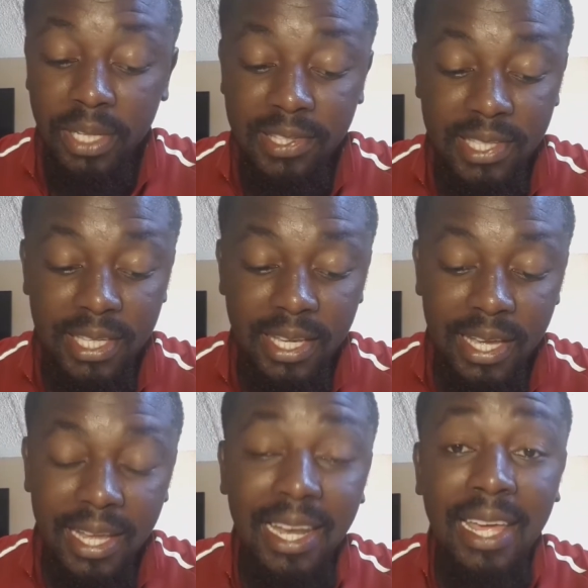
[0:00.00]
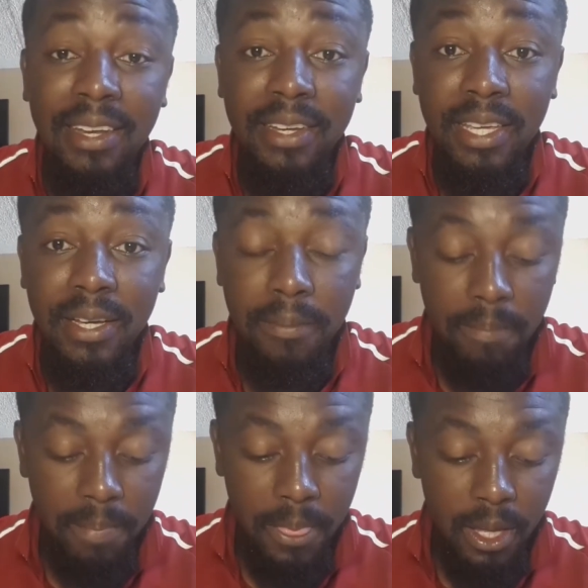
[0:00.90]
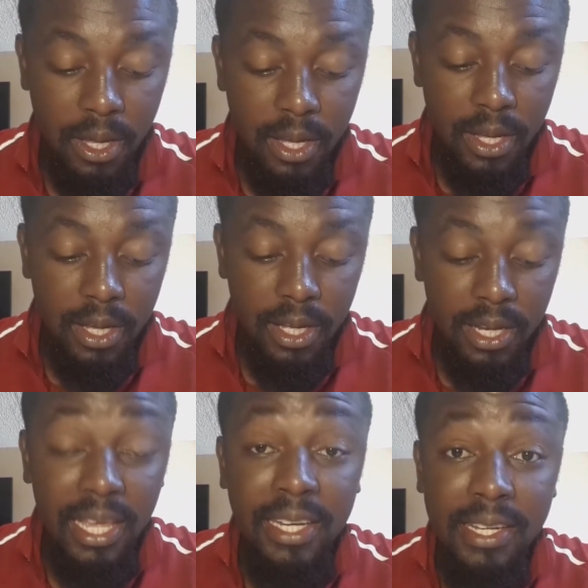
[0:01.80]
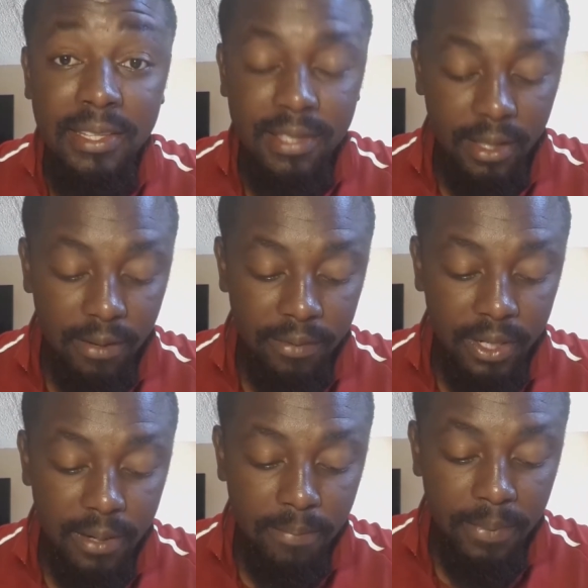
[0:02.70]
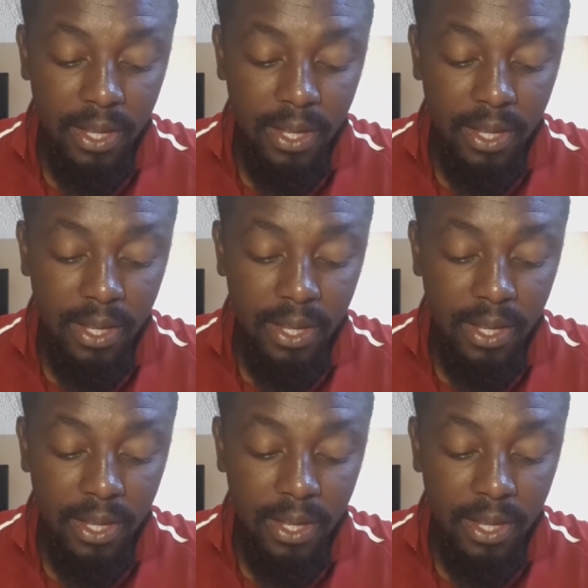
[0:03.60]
at sea landed in South Africa.